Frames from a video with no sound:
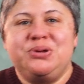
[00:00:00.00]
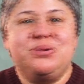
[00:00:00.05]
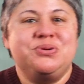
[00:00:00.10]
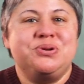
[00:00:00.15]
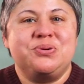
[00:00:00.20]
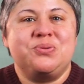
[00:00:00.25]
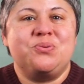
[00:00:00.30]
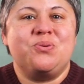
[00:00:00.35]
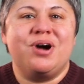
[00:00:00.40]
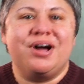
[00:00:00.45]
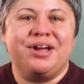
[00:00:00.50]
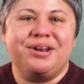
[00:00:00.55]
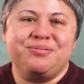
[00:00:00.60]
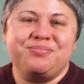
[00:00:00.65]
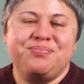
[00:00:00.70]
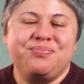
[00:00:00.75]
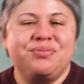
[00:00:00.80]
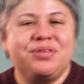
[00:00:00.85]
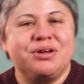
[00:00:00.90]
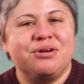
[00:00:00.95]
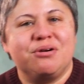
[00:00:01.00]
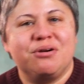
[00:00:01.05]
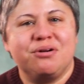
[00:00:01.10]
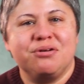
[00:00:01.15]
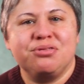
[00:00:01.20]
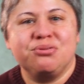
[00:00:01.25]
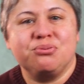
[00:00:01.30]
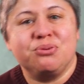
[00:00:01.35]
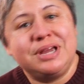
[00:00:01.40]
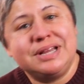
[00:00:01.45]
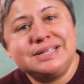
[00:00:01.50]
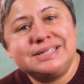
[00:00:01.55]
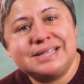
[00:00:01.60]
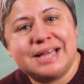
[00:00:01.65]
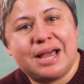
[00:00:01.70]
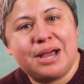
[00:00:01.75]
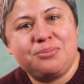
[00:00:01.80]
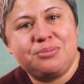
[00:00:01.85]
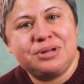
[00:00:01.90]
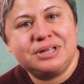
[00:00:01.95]
Unit 1. There are 3
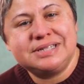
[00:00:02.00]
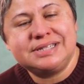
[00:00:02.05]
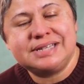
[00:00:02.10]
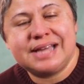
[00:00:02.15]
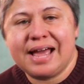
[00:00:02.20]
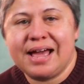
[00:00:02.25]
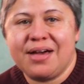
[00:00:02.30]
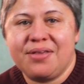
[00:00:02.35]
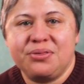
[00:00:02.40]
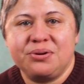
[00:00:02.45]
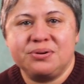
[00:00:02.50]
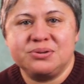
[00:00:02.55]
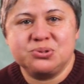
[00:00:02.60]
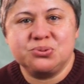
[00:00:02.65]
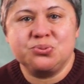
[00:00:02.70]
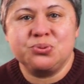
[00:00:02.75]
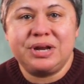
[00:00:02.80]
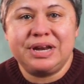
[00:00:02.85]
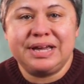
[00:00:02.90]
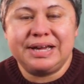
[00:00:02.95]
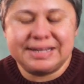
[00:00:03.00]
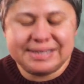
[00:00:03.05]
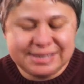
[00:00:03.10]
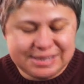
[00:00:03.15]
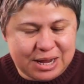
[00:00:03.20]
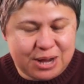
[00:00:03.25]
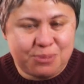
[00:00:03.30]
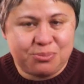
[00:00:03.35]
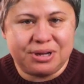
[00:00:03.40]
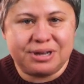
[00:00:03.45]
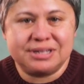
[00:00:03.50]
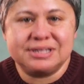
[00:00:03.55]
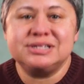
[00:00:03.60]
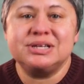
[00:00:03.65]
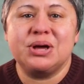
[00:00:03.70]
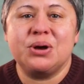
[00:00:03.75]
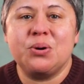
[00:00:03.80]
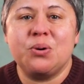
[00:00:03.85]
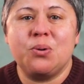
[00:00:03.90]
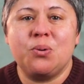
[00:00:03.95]
assignments and there's a reading assignment.
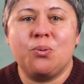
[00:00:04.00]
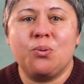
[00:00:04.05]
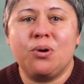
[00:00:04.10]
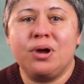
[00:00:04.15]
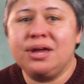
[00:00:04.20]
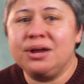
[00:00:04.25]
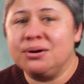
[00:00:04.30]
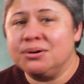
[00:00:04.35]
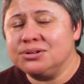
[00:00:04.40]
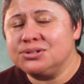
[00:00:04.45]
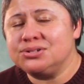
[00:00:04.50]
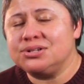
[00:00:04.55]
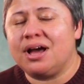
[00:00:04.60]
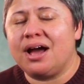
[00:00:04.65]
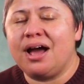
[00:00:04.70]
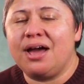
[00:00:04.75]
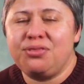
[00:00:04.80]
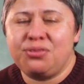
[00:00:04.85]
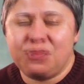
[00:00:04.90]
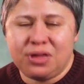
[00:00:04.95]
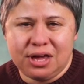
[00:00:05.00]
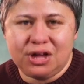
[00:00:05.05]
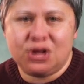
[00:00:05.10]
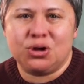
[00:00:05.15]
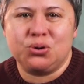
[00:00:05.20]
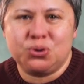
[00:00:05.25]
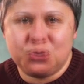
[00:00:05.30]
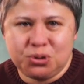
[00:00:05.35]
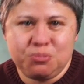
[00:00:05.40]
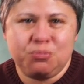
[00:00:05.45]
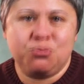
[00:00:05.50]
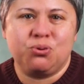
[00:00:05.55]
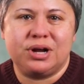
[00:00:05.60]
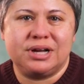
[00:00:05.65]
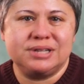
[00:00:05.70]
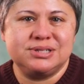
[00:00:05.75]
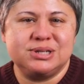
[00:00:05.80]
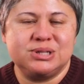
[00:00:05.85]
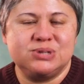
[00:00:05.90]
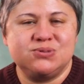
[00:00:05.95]
So here's, I think, a good
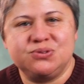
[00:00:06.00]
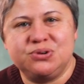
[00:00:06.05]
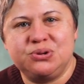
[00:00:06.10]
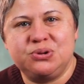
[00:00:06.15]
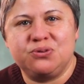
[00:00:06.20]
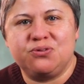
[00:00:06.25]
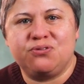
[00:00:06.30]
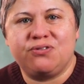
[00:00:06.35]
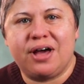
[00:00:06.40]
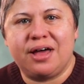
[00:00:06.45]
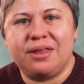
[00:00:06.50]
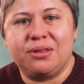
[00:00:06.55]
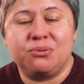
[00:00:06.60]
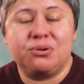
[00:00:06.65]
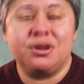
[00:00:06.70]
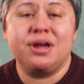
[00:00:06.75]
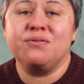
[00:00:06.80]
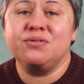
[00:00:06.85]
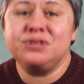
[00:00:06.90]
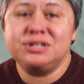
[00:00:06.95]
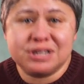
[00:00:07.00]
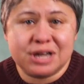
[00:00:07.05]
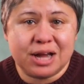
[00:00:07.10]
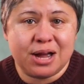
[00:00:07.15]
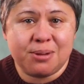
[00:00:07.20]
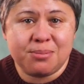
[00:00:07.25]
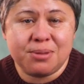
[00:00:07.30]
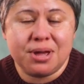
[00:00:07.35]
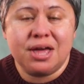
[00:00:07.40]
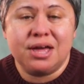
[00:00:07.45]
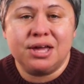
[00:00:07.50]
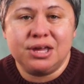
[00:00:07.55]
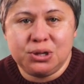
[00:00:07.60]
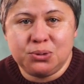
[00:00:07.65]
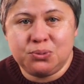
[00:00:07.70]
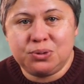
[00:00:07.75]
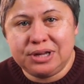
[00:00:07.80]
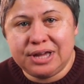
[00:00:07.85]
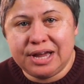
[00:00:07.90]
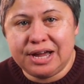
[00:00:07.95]
process for you to follow every time
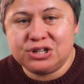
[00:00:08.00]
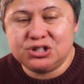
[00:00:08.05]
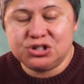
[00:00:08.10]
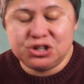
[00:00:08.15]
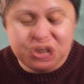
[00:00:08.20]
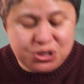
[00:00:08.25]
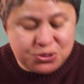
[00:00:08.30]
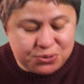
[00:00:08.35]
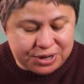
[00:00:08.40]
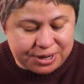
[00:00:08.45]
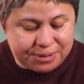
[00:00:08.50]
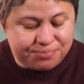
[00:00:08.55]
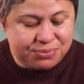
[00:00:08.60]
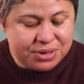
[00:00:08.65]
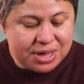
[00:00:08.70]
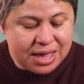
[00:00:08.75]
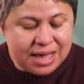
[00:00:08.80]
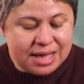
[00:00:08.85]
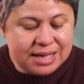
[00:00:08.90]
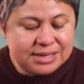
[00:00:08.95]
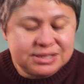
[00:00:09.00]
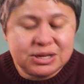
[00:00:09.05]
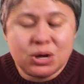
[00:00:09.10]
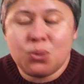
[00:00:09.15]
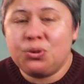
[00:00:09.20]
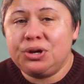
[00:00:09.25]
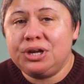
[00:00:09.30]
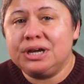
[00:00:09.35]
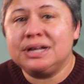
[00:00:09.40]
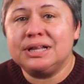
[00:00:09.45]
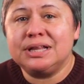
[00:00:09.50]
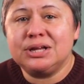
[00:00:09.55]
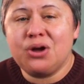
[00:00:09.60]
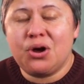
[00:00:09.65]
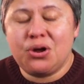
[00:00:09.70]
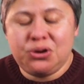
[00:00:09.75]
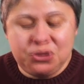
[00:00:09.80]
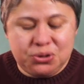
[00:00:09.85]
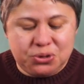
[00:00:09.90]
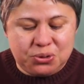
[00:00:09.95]
you engage a unit. So when you click
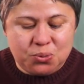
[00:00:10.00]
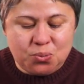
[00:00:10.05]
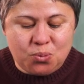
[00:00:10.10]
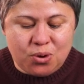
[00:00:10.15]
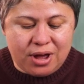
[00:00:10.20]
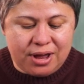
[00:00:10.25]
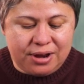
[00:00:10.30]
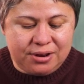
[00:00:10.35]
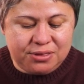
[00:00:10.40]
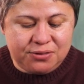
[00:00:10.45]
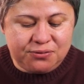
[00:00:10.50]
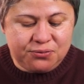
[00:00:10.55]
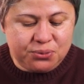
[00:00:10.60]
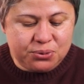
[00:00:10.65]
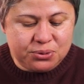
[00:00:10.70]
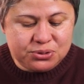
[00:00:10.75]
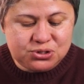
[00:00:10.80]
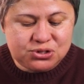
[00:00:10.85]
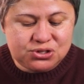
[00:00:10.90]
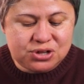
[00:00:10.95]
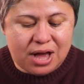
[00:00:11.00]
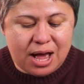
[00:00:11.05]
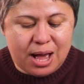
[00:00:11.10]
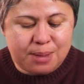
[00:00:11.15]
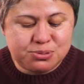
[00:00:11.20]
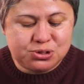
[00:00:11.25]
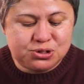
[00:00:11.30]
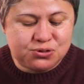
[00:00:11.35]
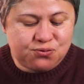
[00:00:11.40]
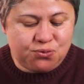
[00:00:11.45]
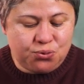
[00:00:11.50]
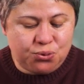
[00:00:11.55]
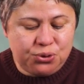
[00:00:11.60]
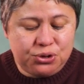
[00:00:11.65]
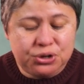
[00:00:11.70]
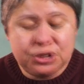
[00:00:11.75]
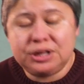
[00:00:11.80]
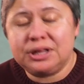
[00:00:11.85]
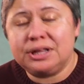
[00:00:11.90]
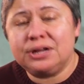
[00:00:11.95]
on Unit 1, the first option for you
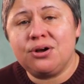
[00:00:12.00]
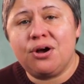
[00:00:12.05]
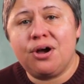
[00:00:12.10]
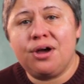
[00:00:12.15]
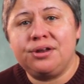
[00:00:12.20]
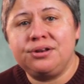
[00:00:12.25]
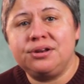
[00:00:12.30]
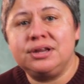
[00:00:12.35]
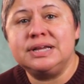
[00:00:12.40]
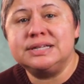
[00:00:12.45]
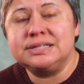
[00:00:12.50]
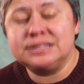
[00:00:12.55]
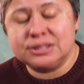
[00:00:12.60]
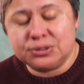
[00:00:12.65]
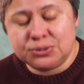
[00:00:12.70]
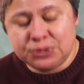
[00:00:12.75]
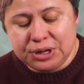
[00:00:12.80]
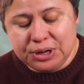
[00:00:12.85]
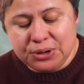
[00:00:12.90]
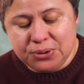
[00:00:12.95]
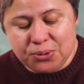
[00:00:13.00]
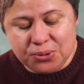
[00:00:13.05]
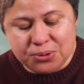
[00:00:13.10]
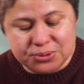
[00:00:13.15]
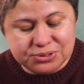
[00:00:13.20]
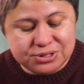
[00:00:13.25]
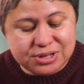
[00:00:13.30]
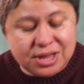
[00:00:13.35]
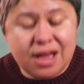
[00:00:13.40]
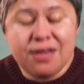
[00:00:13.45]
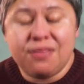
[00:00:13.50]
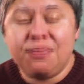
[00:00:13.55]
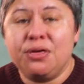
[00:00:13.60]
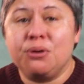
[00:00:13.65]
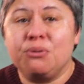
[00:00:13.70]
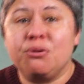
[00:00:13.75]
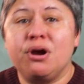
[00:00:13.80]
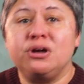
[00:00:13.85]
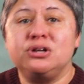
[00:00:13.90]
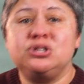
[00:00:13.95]
to click on is Learning Goals.
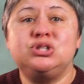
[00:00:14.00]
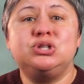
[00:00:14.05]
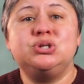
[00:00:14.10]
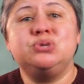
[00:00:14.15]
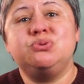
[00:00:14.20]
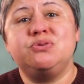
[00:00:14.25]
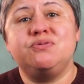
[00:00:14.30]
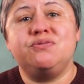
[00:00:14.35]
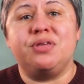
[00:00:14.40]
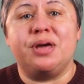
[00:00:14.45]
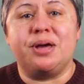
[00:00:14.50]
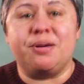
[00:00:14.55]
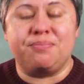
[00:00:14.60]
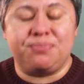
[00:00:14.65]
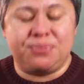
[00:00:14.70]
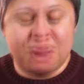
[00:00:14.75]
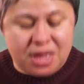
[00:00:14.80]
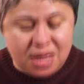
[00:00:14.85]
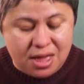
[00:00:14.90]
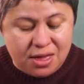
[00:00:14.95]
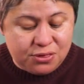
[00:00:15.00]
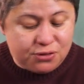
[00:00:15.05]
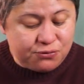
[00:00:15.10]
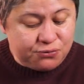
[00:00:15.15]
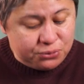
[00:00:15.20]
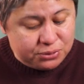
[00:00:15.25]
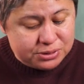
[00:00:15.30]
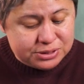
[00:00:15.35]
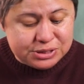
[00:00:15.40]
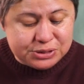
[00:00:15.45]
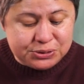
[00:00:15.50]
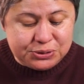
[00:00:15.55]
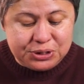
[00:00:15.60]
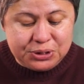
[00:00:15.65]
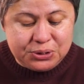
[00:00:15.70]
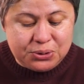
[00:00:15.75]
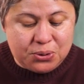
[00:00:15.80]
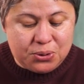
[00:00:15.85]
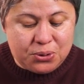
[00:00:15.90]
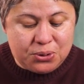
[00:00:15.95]
There are 2 of them. The first learning
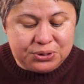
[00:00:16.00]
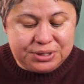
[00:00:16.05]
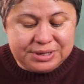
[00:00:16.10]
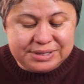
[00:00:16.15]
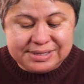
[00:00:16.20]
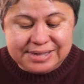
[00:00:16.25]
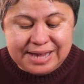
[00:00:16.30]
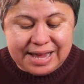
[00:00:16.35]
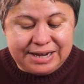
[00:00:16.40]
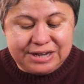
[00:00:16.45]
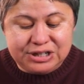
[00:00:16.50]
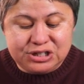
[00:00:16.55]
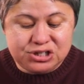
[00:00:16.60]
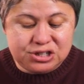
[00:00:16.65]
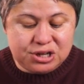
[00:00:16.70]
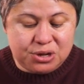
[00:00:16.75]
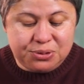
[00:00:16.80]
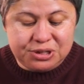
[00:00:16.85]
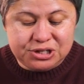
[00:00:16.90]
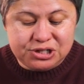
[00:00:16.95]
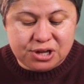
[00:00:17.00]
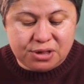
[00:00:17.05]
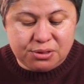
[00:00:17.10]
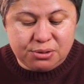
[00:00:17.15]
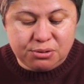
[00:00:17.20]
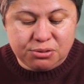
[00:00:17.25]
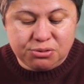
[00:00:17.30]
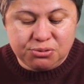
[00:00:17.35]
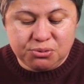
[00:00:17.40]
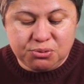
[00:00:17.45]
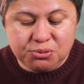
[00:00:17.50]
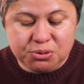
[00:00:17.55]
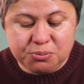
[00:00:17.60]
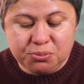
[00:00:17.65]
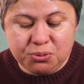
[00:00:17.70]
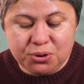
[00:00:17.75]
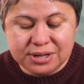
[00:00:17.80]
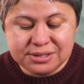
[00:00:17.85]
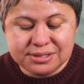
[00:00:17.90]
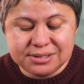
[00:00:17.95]
goal is getting to know each other through the
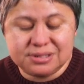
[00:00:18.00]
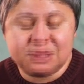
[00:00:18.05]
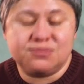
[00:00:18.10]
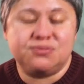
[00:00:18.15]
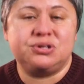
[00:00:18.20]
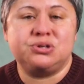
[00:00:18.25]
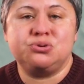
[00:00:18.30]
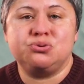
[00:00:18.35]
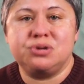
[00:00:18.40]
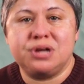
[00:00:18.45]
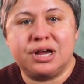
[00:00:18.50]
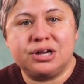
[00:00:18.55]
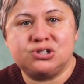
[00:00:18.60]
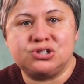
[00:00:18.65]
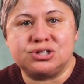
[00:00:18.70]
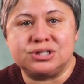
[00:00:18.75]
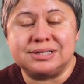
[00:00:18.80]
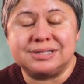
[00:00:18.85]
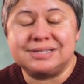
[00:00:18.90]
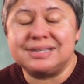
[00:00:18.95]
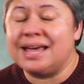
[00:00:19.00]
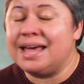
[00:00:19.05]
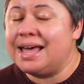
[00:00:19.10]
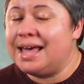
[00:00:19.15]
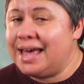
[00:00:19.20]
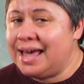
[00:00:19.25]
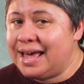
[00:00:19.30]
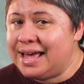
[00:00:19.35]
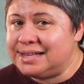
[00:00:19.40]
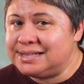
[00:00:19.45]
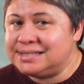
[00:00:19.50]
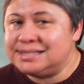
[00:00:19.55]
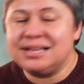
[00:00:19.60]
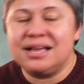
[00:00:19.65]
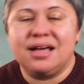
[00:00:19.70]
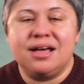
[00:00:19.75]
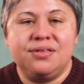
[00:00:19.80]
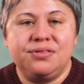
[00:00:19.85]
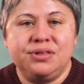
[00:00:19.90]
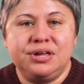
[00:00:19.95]
process of introductions, hence
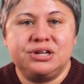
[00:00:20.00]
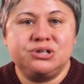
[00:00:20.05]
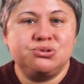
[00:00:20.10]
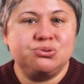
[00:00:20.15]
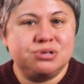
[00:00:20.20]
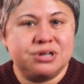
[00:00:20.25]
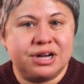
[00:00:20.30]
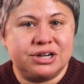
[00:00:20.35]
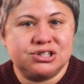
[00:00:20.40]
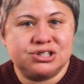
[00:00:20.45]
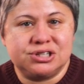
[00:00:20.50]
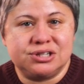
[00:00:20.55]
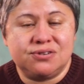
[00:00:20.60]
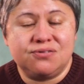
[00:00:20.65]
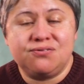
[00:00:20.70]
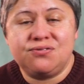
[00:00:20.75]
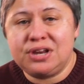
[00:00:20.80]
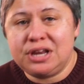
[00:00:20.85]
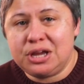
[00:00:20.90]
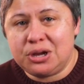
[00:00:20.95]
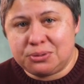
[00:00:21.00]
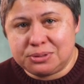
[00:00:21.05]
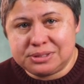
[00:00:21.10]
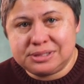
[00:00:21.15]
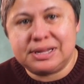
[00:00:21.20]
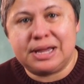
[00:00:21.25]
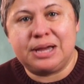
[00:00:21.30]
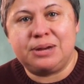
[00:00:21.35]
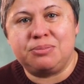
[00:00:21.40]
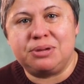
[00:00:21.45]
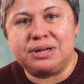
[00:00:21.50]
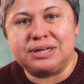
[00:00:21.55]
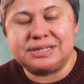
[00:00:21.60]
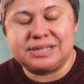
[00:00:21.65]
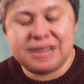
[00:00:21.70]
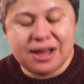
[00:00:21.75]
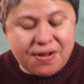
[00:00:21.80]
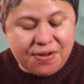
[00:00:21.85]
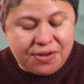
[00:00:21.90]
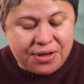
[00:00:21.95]
the introduction video assignment.
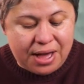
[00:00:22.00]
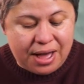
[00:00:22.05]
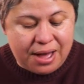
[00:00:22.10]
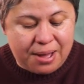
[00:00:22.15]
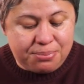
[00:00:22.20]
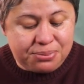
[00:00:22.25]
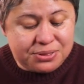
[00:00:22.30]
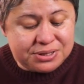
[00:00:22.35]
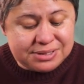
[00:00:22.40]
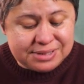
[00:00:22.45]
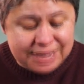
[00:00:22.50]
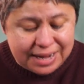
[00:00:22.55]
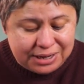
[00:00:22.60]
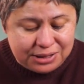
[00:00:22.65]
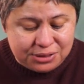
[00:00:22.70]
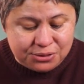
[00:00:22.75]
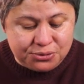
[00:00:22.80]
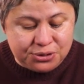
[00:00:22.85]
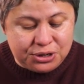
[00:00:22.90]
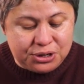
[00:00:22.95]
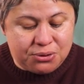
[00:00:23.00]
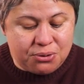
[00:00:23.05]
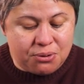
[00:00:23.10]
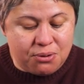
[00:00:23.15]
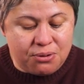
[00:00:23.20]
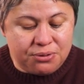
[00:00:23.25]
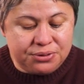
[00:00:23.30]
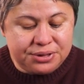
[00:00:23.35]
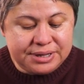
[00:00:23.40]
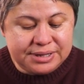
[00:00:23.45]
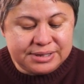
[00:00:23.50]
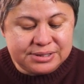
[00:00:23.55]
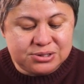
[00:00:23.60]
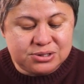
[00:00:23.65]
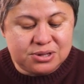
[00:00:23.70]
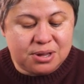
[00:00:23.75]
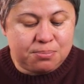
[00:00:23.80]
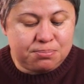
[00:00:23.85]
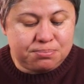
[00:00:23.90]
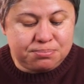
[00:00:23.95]
The second learning goal
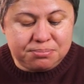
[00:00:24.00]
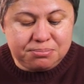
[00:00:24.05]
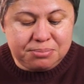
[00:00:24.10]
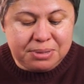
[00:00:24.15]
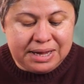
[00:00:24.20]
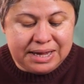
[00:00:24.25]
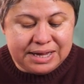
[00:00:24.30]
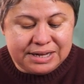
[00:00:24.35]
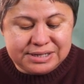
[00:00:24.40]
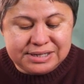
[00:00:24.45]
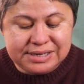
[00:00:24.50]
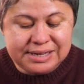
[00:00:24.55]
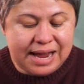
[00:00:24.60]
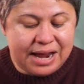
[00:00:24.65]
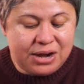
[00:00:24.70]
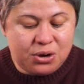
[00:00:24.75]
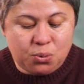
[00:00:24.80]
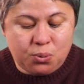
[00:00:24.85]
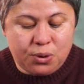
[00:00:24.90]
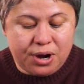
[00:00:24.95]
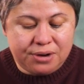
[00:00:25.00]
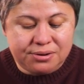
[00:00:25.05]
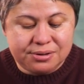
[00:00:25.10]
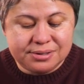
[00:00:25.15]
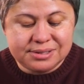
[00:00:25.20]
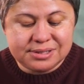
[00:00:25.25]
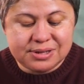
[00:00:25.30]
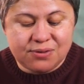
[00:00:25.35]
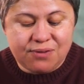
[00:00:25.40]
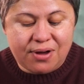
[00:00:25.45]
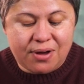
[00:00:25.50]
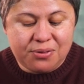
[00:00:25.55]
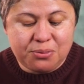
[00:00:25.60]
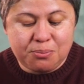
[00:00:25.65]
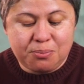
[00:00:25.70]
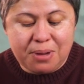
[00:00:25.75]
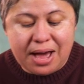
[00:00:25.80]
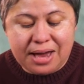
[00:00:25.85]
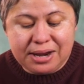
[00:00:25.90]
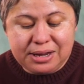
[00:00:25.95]
is begin to gain awareness of how the
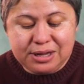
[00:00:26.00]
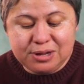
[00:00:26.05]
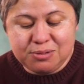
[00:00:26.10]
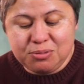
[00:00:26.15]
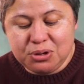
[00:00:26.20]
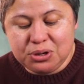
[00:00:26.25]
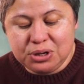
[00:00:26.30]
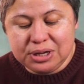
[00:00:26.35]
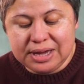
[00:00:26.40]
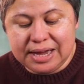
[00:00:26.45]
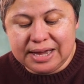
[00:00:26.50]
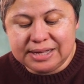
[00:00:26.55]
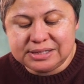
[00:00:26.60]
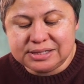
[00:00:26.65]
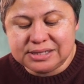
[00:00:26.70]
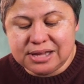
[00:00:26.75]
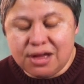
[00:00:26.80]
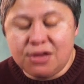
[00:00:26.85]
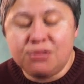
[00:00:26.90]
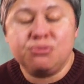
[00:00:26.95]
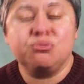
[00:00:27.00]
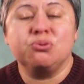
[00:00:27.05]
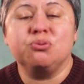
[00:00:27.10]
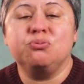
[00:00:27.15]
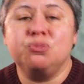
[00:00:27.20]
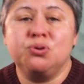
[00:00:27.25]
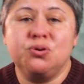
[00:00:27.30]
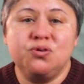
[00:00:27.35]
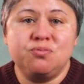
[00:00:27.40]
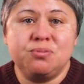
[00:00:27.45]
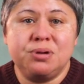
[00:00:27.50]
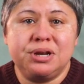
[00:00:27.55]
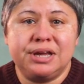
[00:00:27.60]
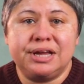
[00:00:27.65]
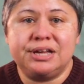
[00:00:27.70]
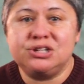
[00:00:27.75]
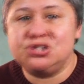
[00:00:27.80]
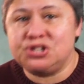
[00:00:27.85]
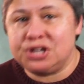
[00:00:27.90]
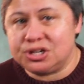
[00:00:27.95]
body communicates through movement
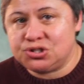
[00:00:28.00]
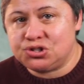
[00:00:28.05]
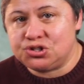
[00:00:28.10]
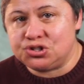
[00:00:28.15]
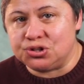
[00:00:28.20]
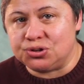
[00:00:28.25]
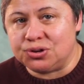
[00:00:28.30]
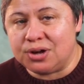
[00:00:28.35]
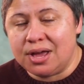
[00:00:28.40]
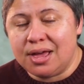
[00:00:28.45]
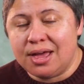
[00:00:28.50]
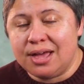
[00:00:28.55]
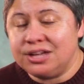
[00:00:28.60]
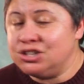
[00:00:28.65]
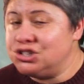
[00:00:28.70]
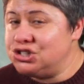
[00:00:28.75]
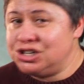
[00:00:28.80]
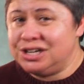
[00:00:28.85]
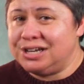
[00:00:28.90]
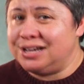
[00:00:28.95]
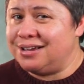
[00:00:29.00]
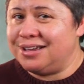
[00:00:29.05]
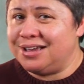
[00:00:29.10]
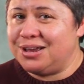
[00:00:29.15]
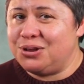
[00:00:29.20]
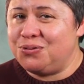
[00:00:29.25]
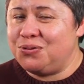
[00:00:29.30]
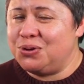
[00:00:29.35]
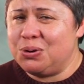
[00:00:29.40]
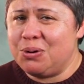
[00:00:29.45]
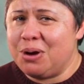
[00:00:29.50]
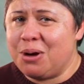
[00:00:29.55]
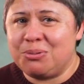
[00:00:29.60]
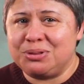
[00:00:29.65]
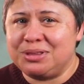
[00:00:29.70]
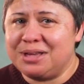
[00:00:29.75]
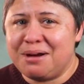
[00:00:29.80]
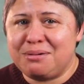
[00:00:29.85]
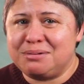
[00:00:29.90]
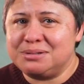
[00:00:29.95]
and gesture. Gee, can you figure out
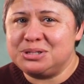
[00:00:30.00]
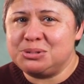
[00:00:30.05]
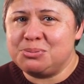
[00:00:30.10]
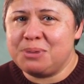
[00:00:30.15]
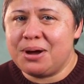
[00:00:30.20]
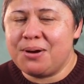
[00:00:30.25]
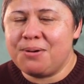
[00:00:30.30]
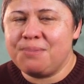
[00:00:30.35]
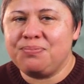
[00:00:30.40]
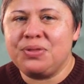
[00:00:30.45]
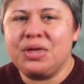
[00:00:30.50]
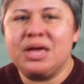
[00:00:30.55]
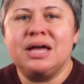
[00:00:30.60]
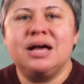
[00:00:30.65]
what that one's about?